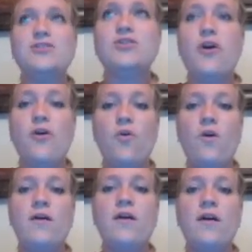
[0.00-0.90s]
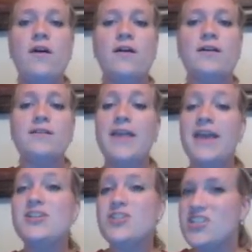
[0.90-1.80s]
So
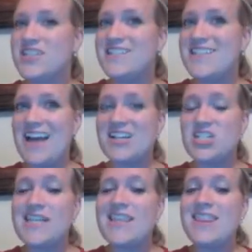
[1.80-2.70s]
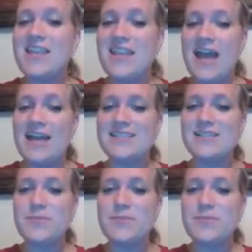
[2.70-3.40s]
glaciers is actually the next